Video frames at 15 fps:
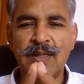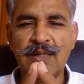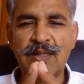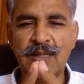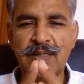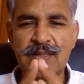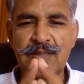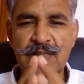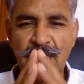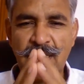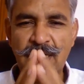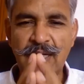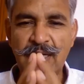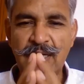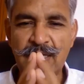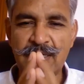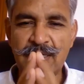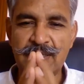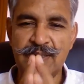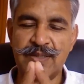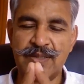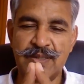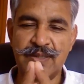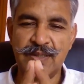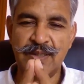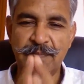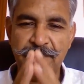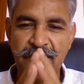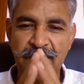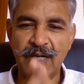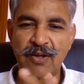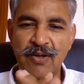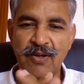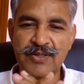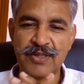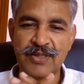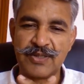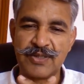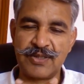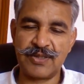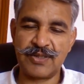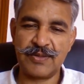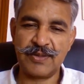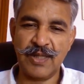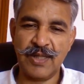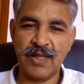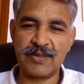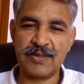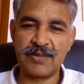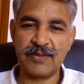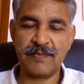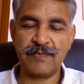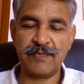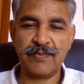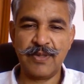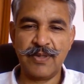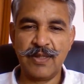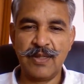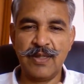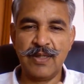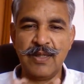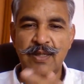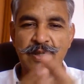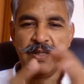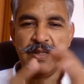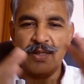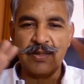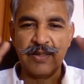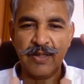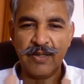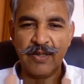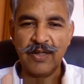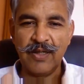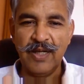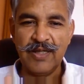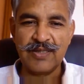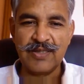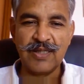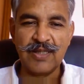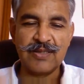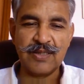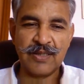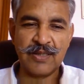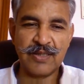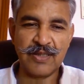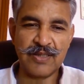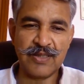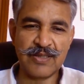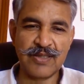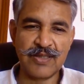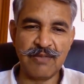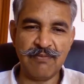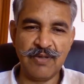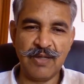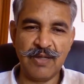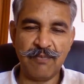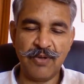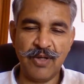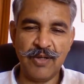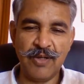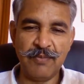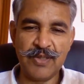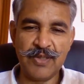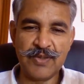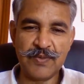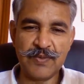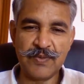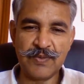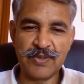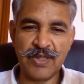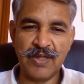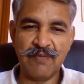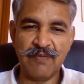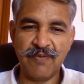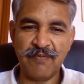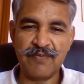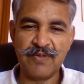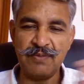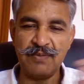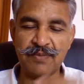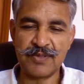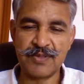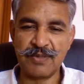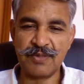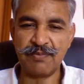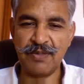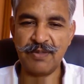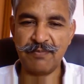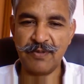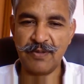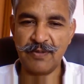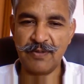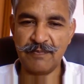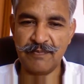The tyranny is, the paradox is that the organized sector is giving employment to 10-15% people,